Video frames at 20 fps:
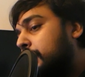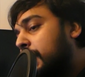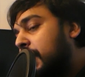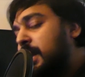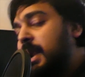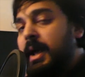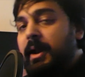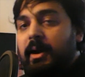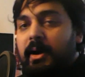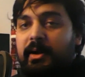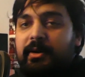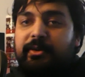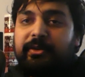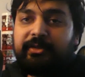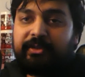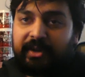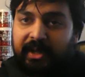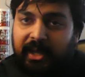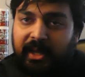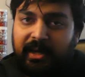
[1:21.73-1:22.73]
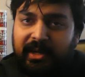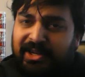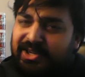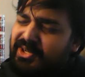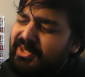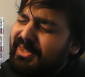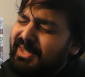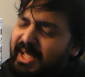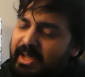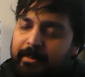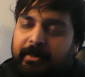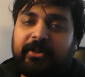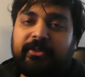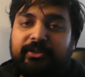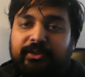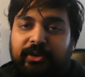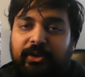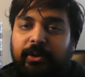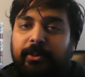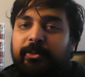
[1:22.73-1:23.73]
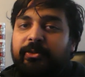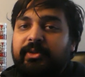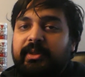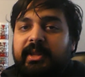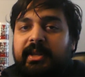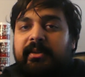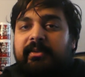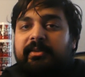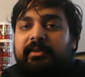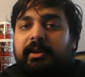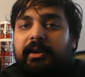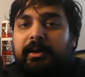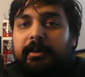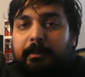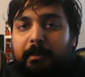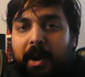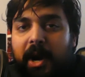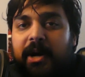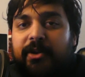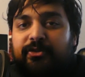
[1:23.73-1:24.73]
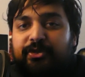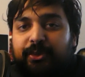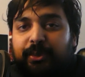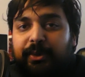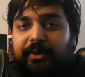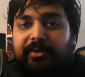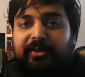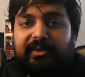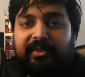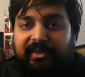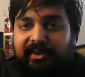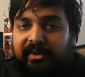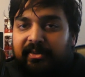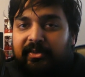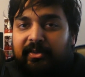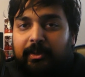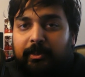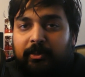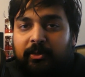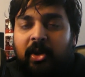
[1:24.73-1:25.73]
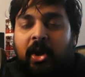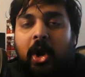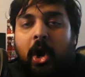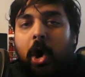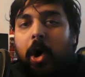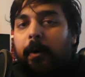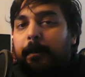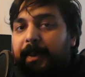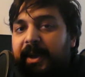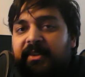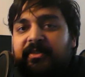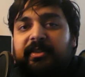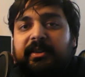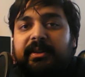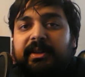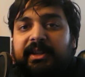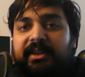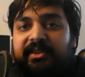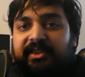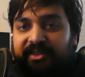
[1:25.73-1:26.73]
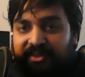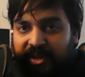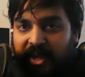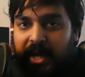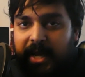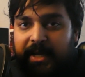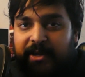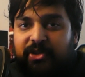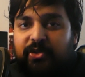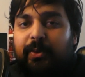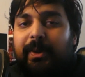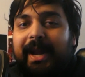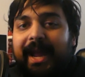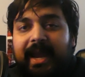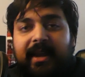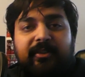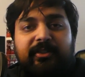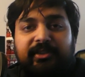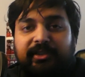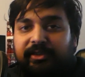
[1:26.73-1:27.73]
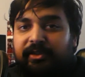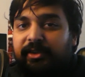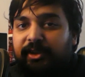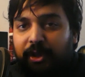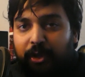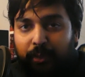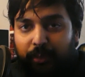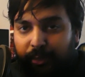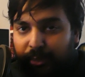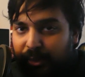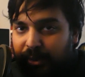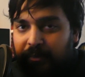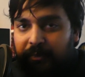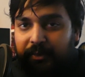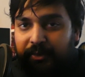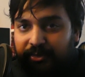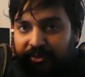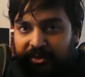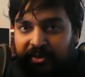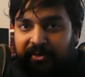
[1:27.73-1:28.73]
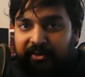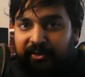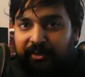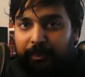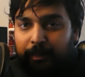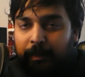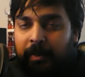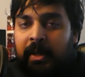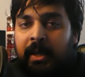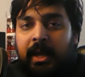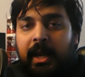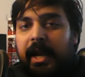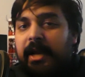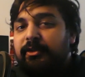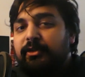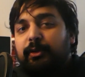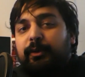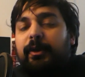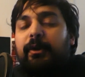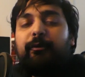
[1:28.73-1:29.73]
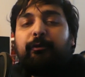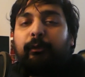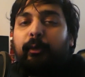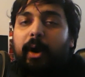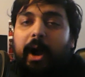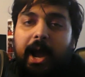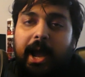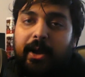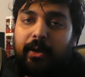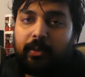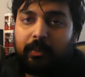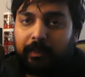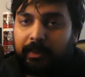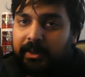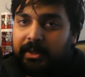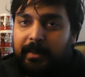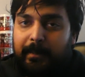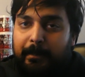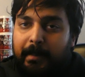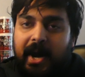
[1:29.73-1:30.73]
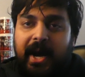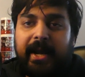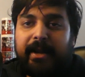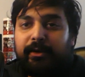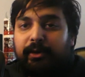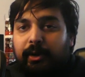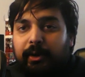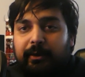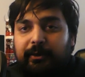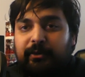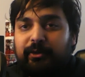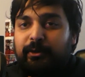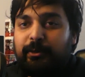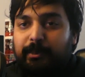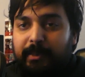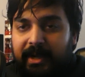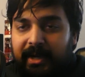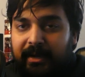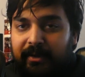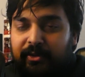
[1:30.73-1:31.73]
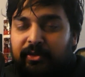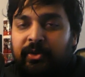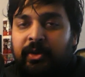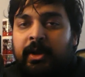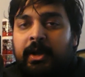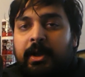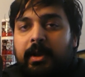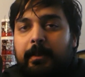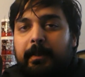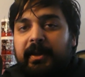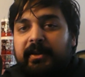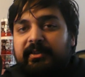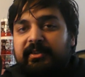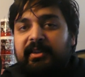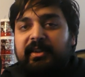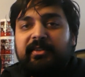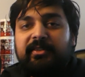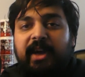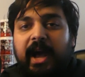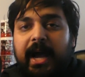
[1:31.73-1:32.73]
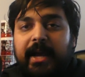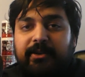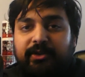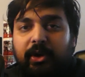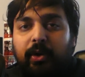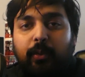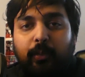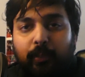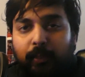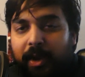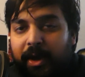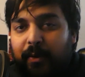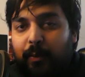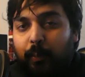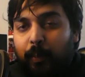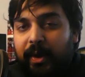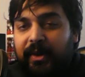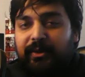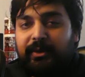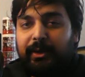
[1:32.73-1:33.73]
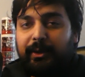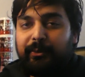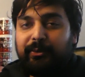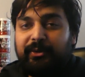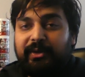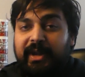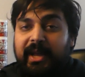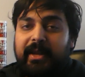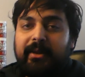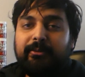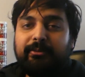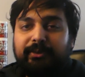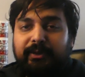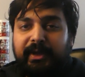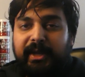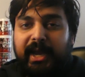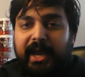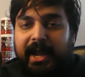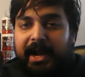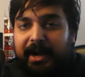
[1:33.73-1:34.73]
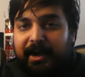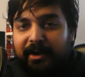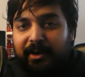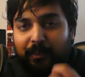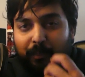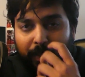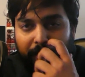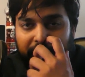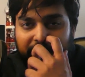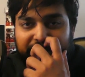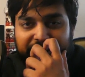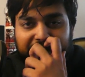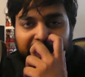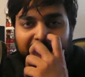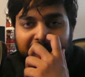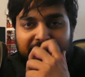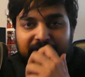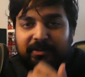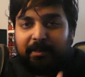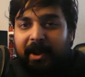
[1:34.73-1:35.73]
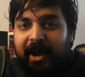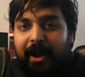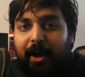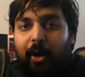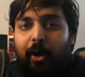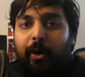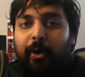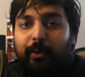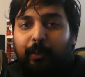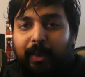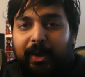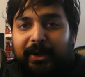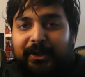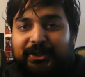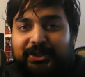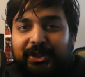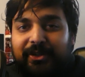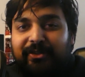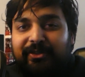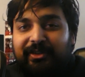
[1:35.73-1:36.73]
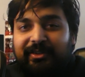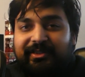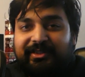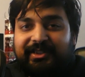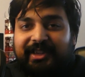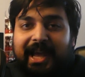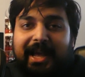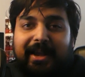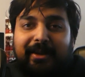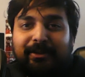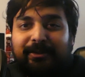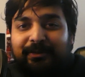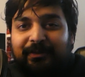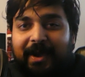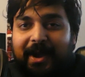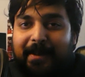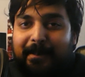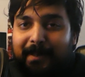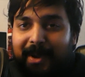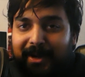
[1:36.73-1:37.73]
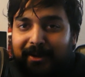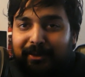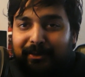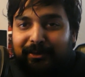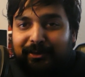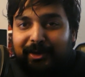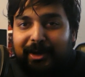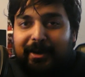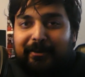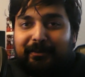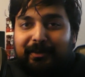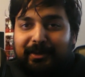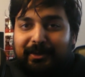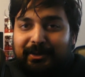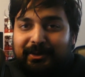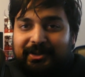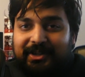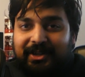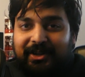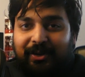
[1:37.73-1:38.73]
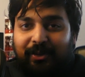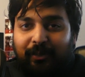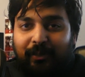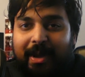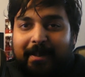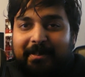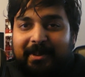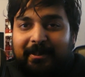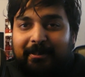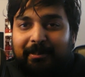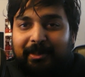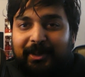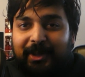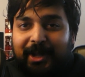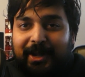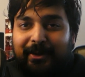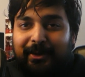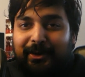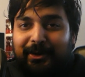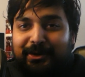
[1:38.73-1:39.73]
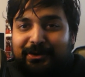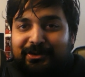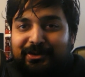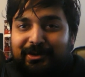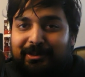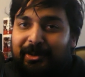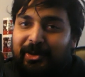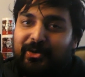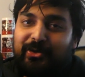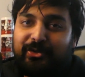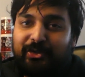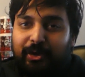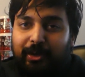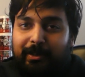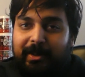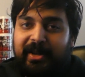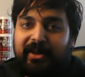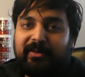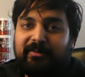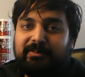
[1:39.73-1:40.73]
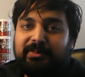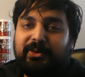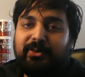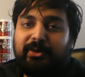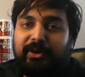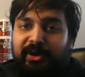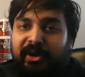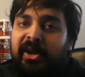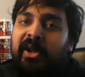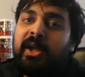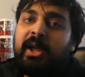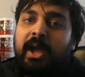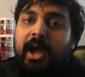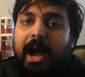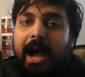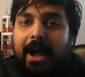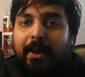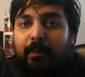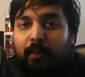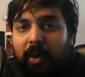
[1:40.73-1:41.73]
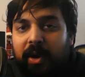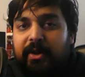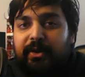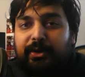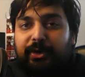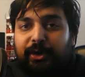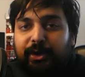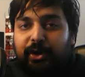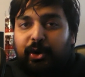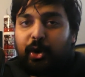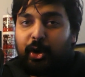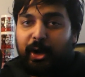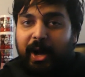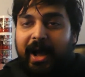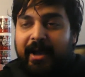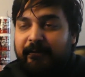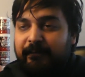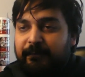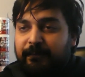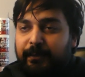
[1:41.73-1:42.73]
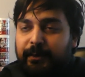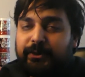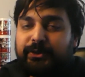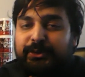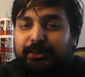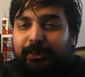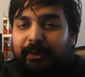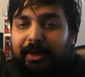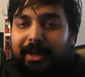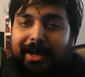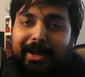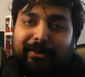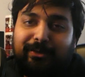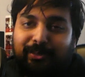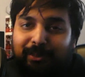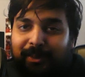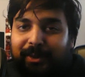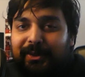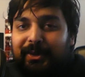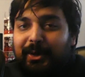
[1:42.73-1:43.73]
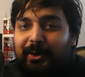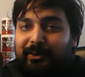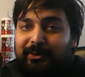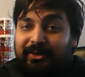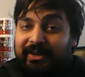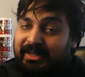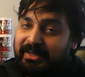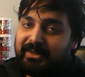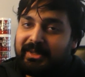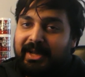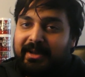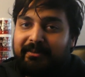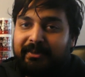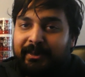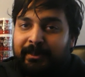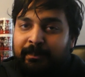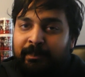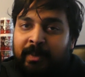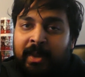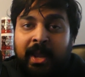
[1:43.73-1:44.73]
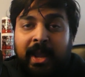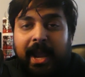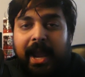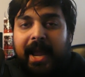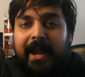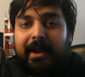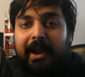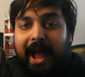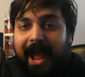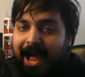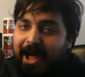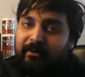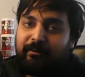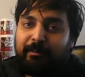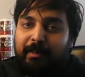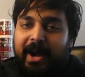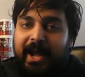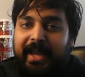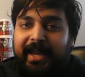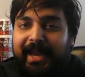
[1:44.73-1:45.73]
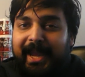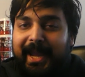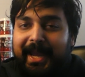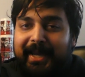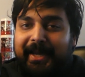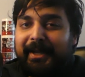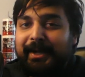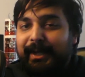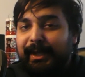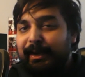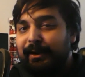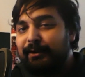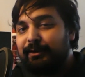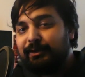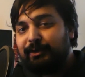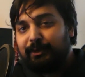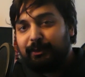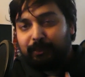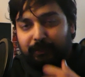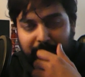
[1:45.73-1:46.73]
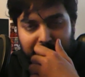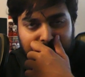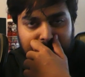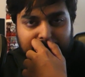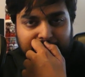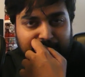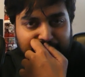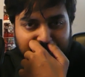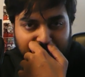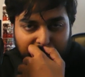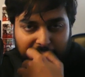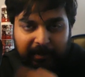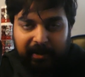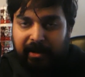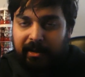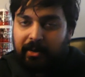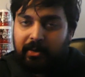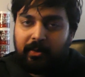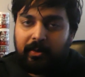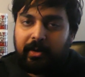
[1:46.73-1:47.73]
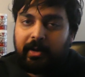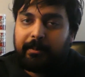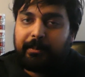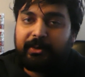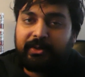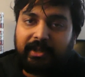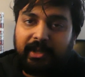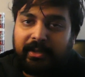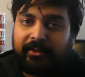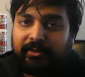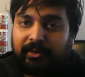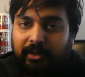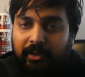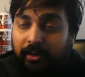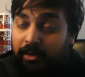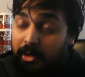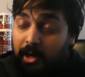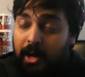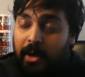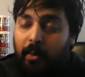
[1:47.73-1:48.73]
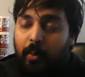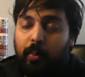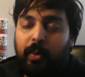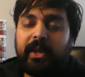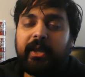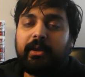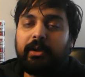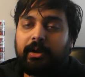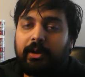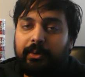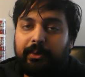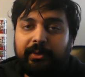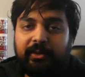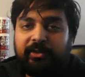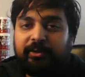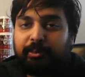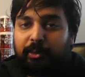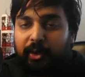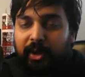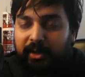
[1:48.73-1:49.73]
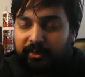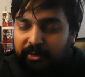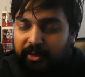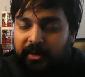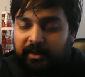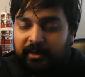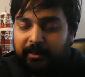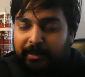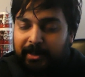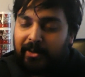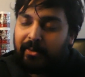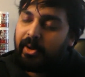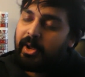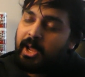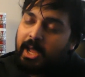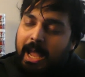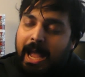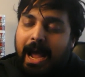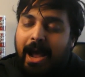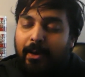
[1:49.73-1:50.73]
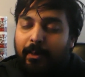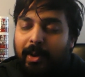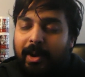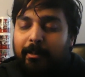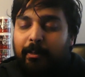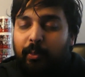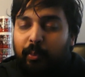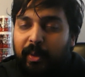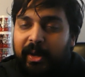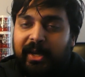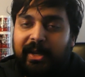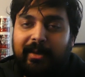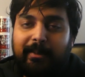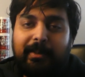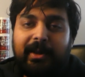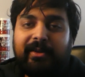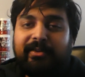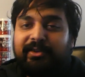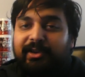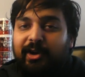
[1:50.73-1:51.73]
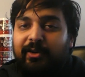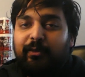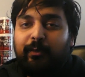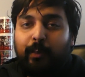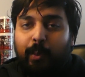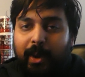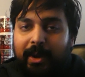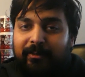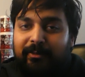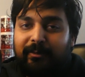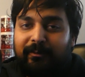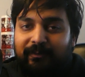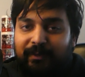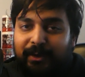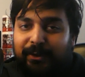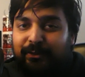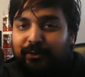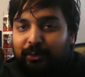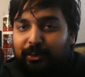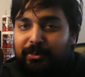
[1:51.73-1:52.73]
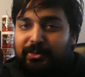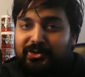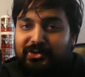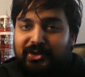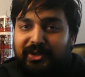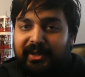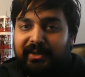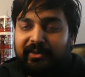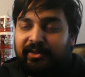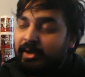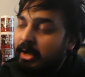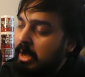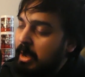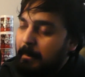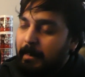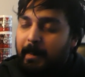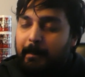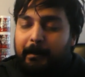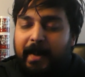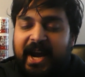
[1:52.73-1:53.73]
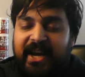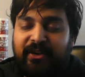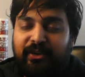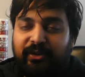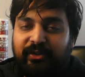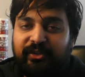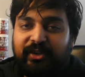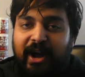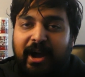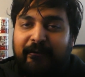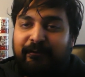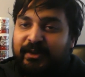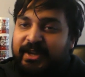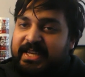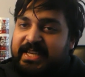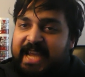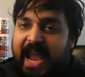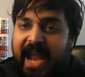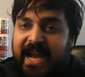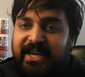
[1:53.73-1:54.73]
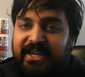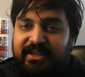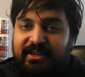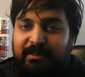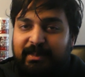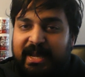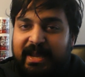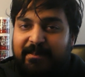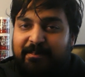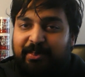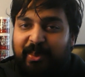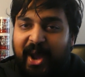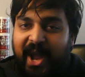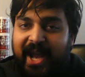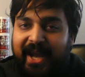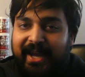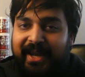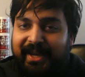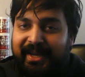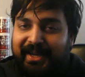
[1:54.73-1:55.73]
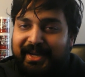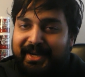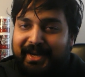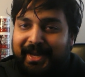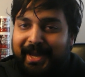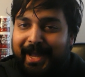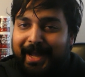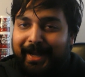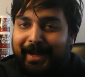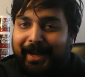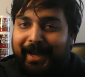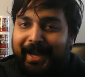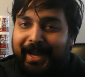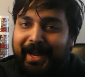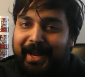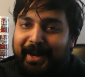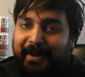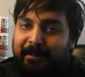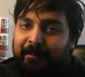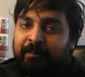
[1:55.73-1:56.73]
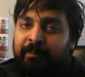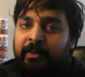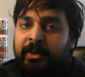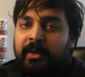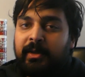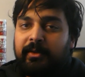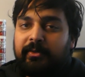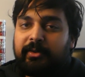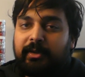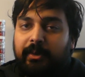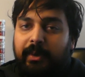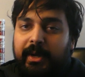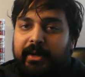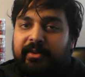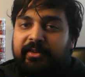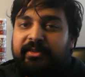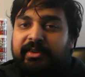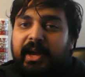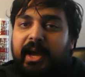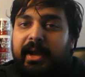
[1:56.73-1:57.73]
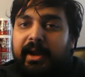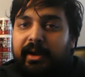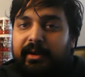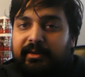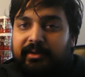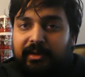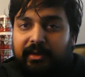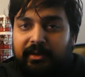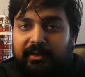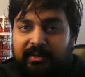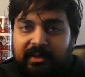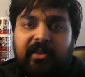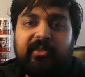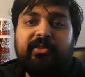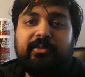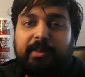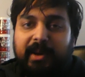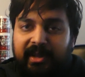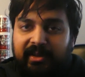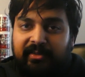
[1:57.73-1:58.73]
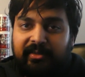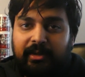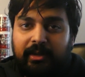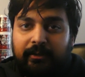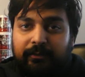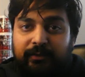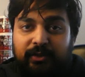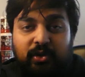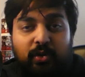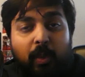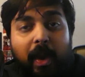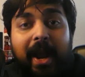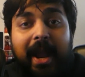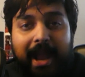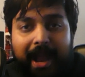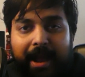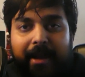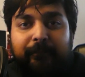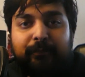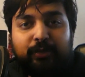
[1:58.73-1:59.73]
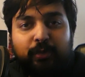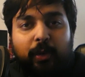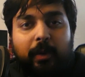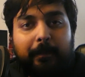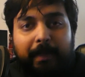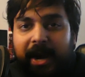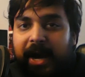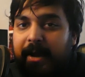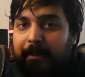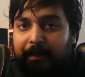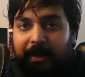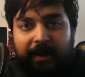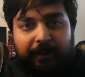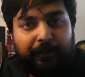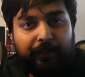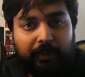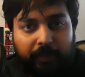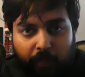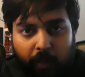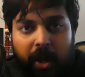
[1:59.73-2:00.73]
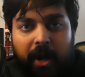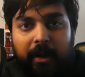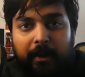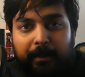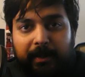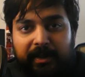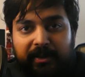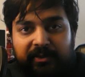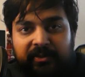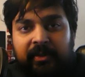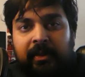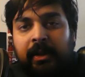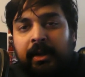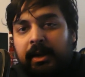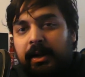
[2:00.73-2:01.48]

Now, to understand, in layman's terms, these uh, modules and systems are basically designed to enhance the security of your system, and so therefore I don't really mind all too much. But since I don't run Windows natively, and I didn't want to change my hardware just to satisfy Microsoft and their decrepit blood urge to control my computer, I wondered could I virtualize Windows 11 and have my cake and eat it too? Ladies and gentlemen, I know a couple days ago, a week ago at this point, I talked about how I'm weaning myself myself away from virtual machines, but Microsoft yanked me back in yet again. So I decided to test myself. Do I have to abide by the requirements?